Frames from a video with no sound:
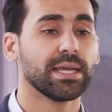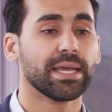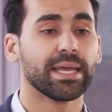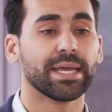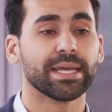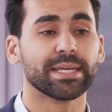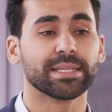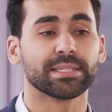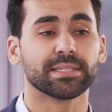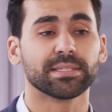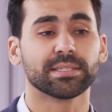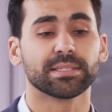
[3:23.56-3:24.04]

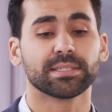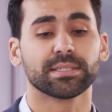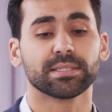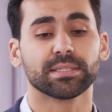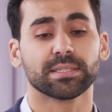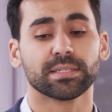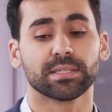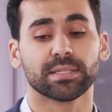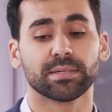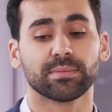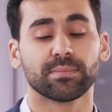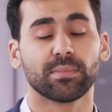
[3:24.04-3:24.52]
and
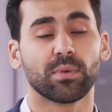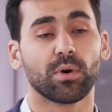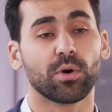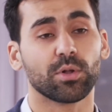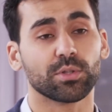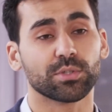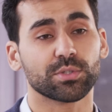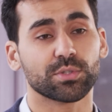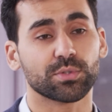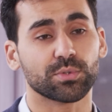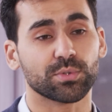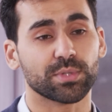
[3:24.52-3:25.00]
um,
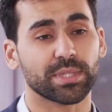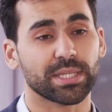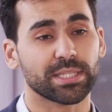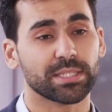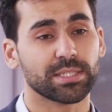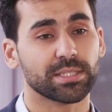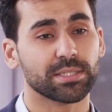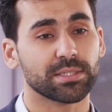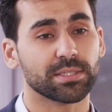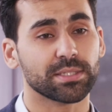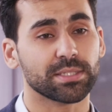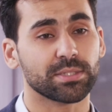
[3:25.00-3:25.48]
also
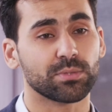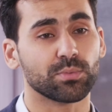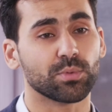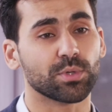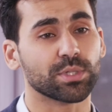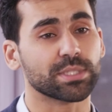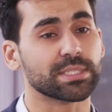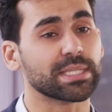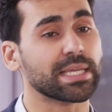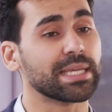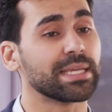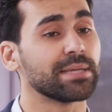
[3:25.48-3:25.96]
that it
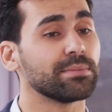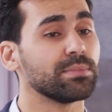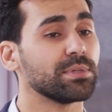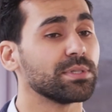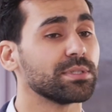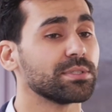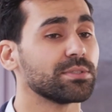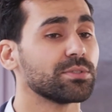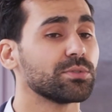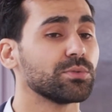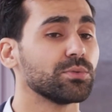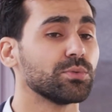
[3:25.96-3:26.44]
was
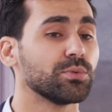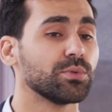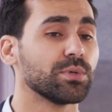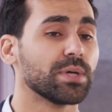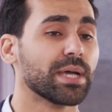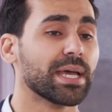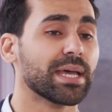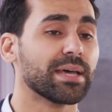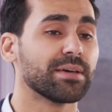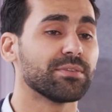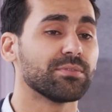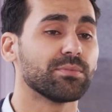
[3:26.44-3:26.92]
able to
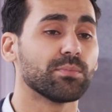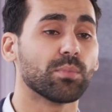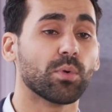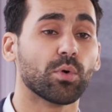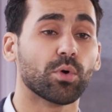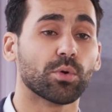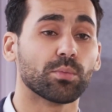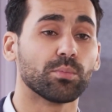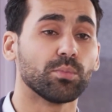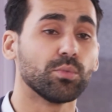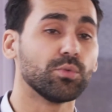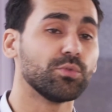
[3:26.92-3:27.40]
have
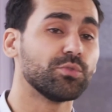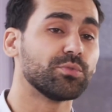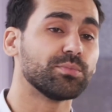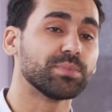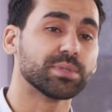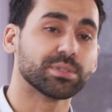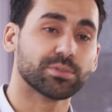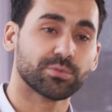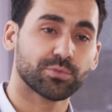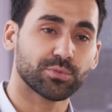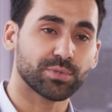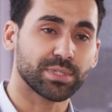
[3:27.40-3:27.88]
more
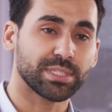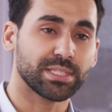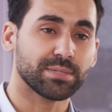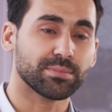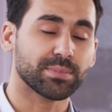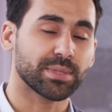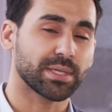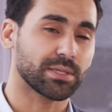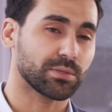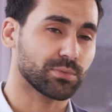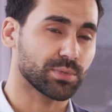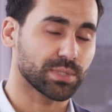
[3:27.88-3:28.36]
movement
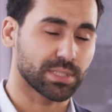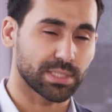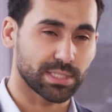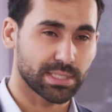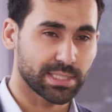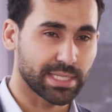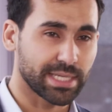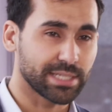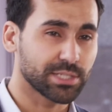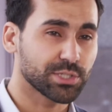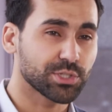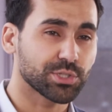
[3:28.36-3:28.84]
freedom than with a
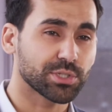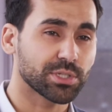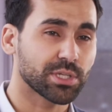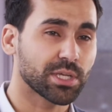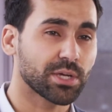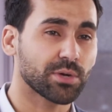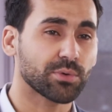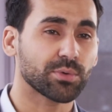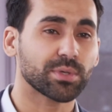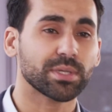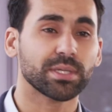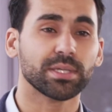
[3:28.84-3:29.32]

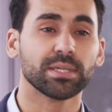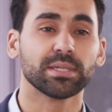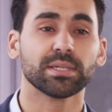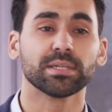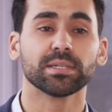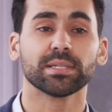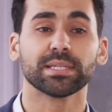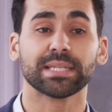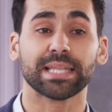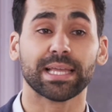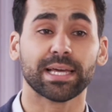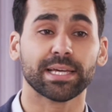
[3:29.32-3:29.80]
stationary
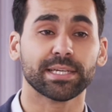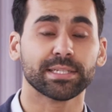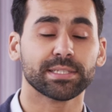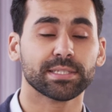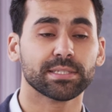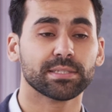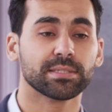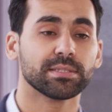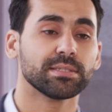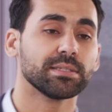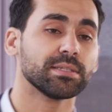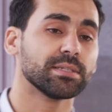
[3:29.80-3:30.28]

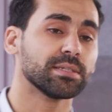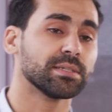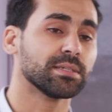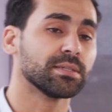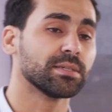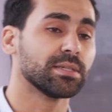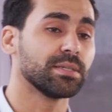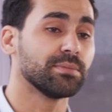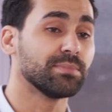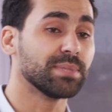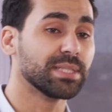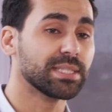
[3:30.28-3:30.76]
light
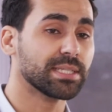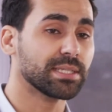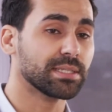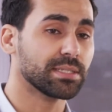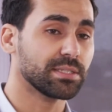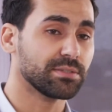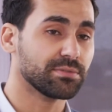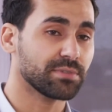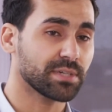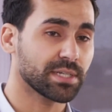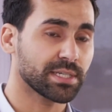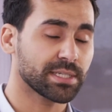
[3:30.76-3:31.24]
uh, emitting
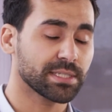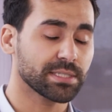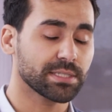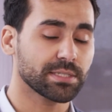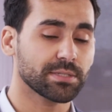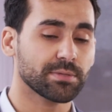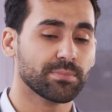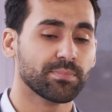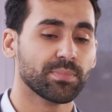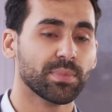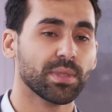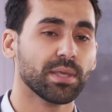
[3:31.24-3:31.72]

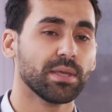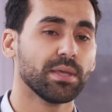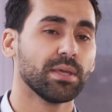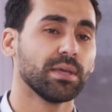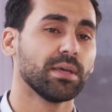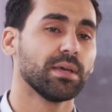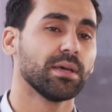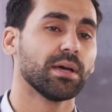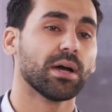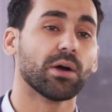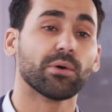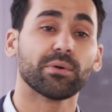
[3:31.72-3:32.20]
device.
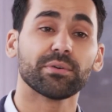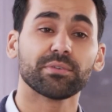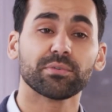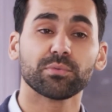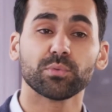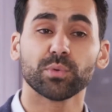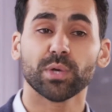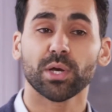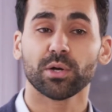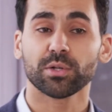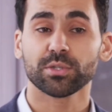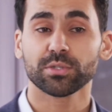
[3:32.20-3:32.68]
However,
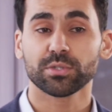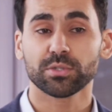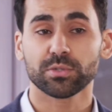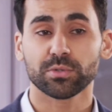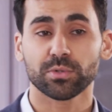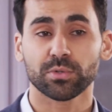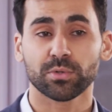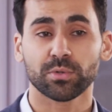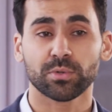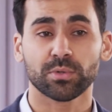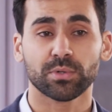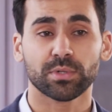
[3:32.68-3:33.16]
we
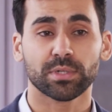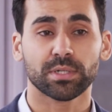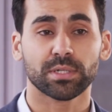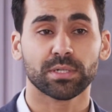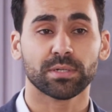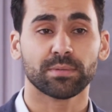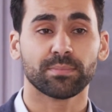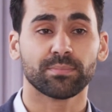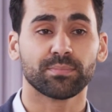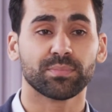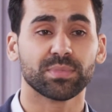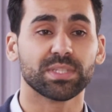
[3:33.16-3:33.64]
also
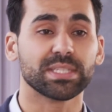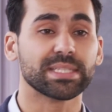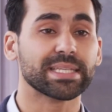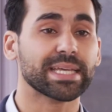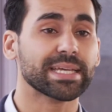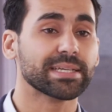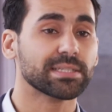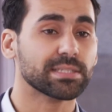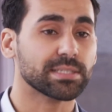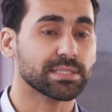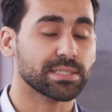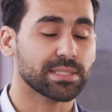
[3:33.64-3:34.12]
um,
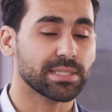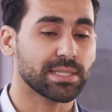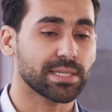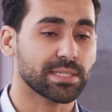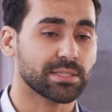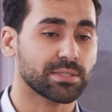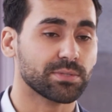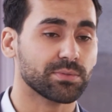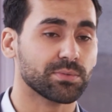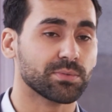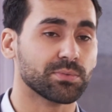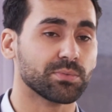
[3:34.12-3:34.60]
detected
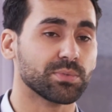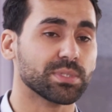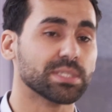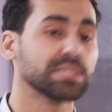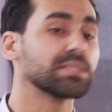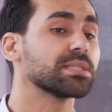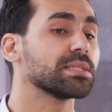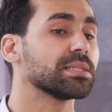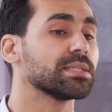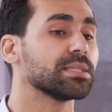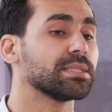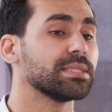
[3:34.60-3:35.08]
that we
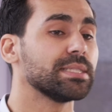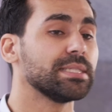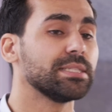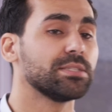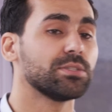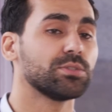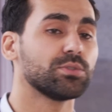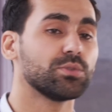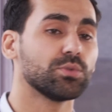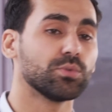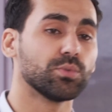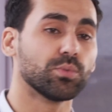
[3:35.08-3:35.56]
still need
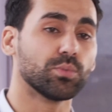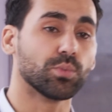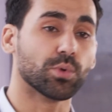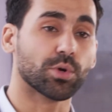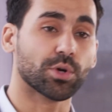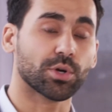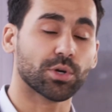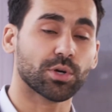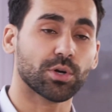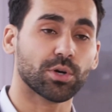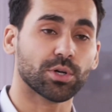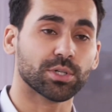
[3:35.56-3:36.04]
to
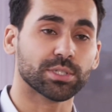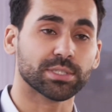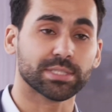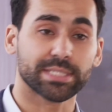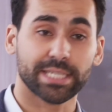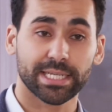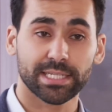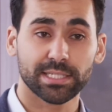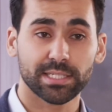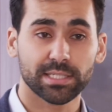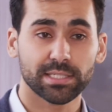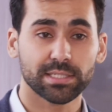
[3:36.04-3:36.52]
work on
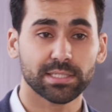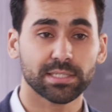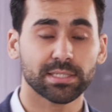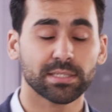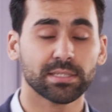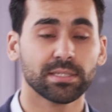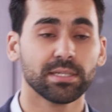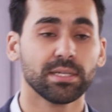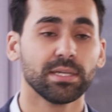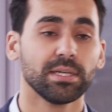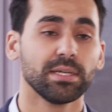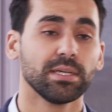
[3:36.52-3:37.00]

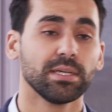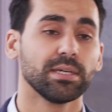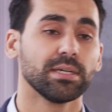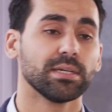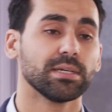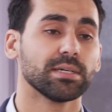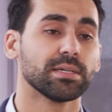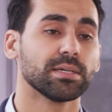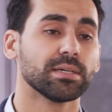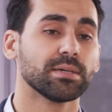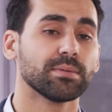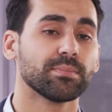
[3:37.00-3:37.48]
technical
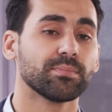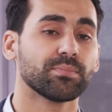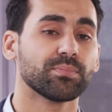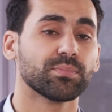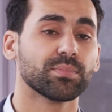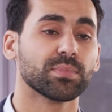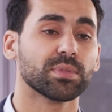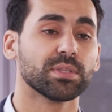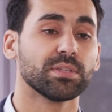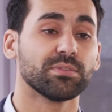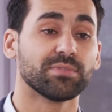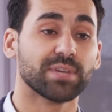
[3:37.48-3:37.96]

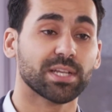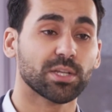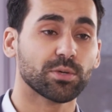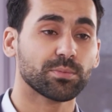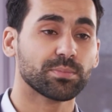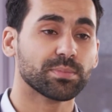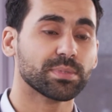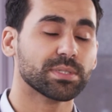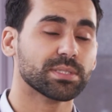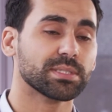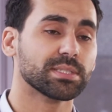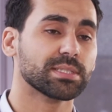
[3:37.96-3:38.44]
um,
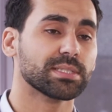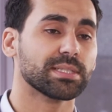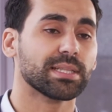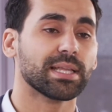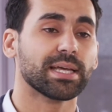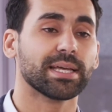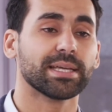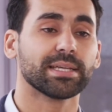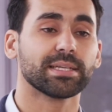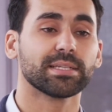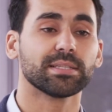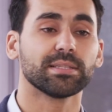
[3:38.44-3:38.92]
developments
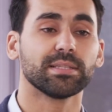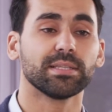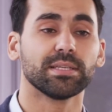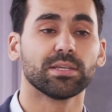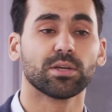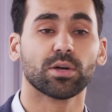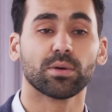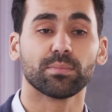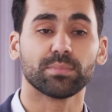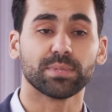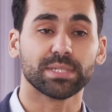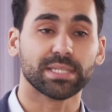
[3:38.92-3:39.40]
like the
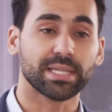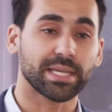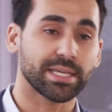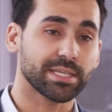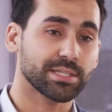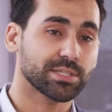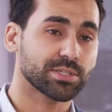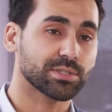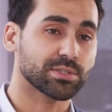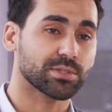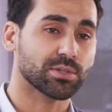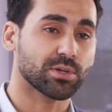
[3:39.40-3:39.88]

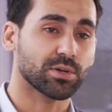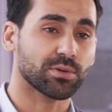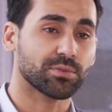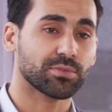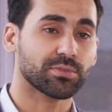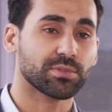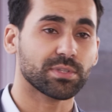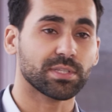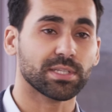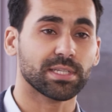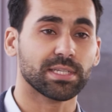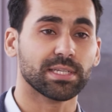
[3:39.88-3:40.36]
combination
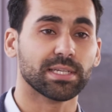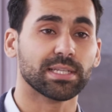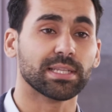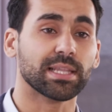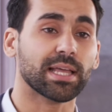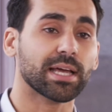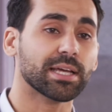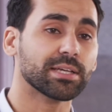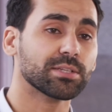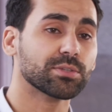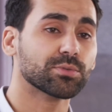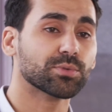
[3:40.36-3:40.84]
of the
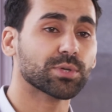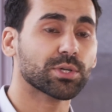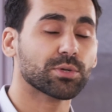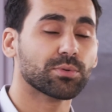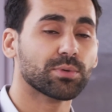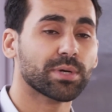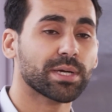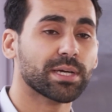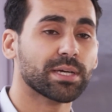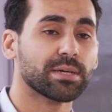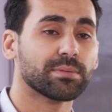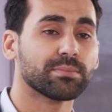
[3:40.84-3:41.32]
light
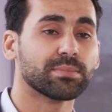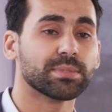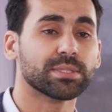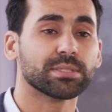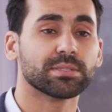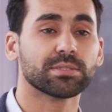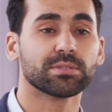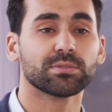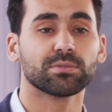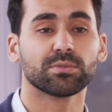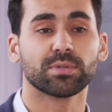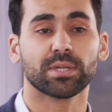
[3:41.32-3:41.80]

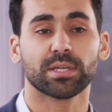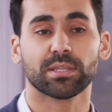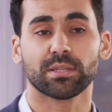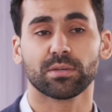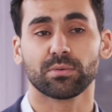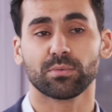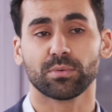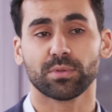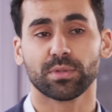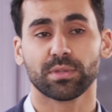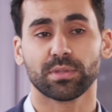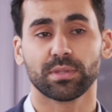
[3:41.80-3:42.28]
requirements
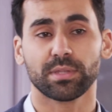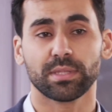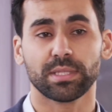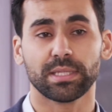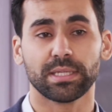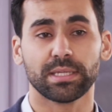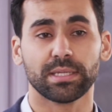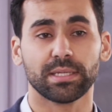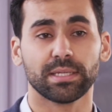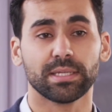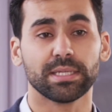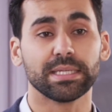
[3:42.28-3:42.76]
together with
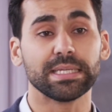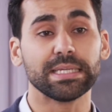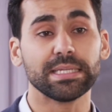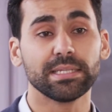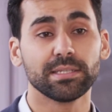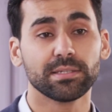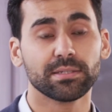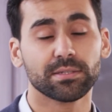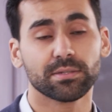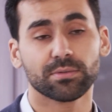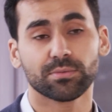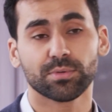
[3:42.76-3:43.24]
the
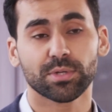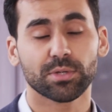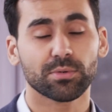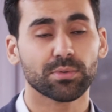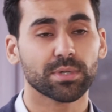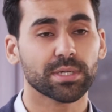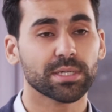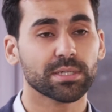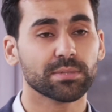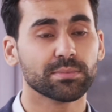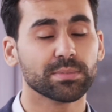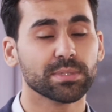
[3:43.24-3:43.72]
heat
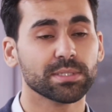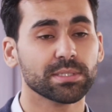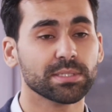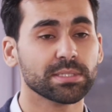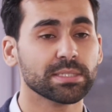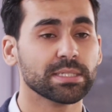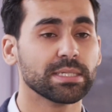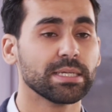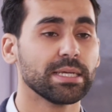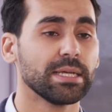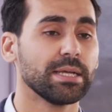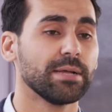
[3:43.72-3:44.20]

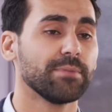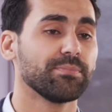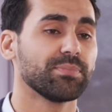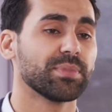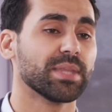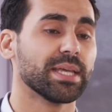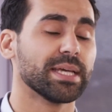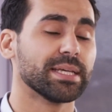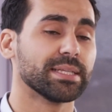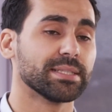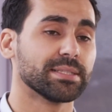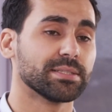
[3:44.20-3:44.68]
requirements
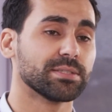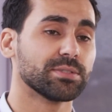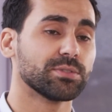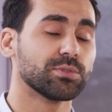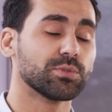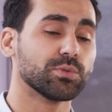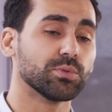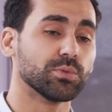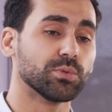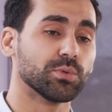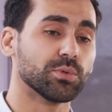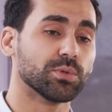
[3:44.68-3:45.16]
and
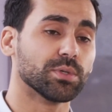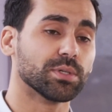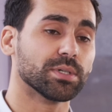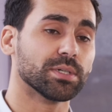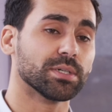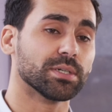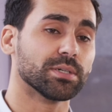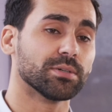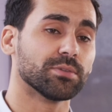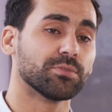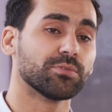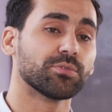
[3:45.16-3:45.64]
to
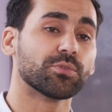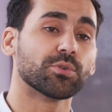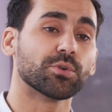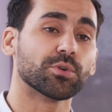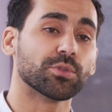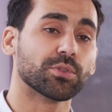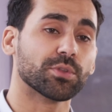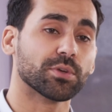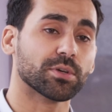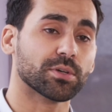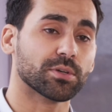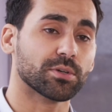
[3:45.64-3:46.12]
uh,
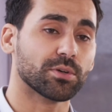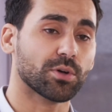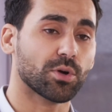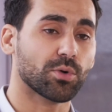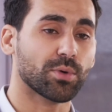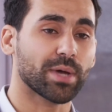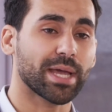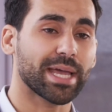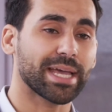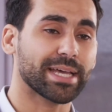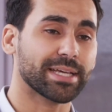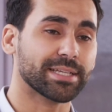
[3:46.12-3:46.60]
further
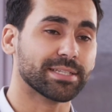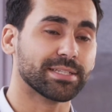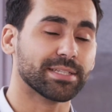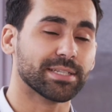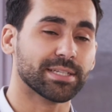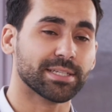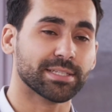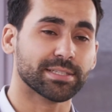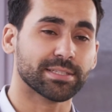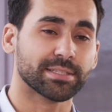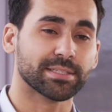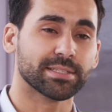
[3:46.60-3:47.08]
go ahead
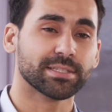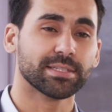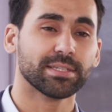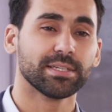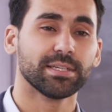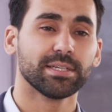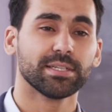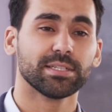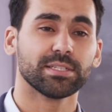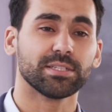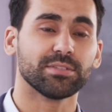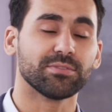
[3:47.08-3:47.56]
and
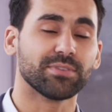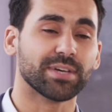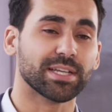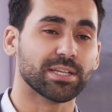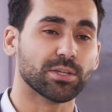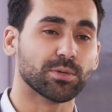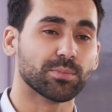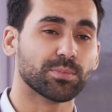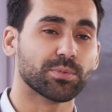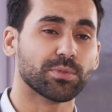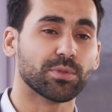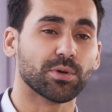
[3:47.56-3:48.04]

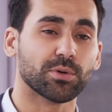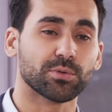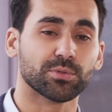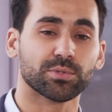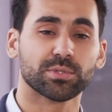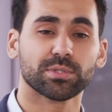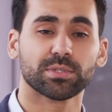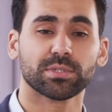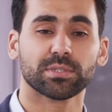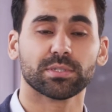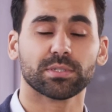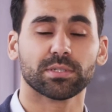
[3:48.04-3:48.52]
develop
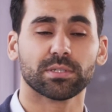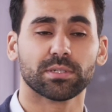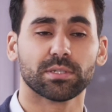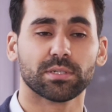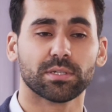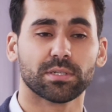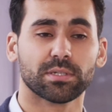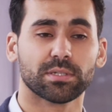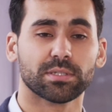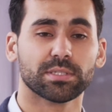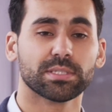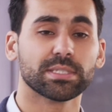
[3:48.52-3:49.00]
those
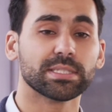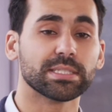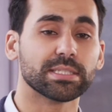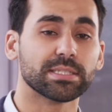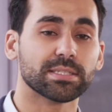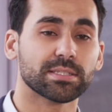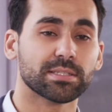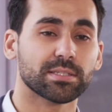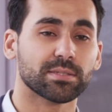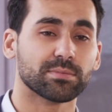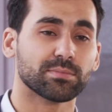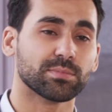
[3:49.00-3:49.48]
uh,
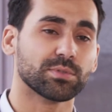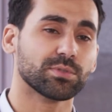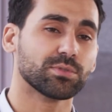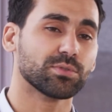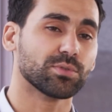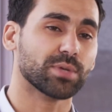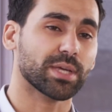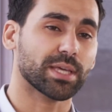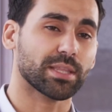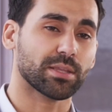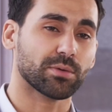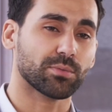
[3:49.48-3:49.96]
systems
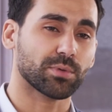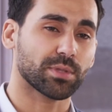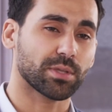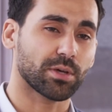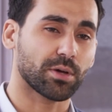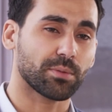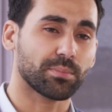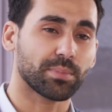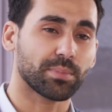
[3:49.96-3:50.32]
together with our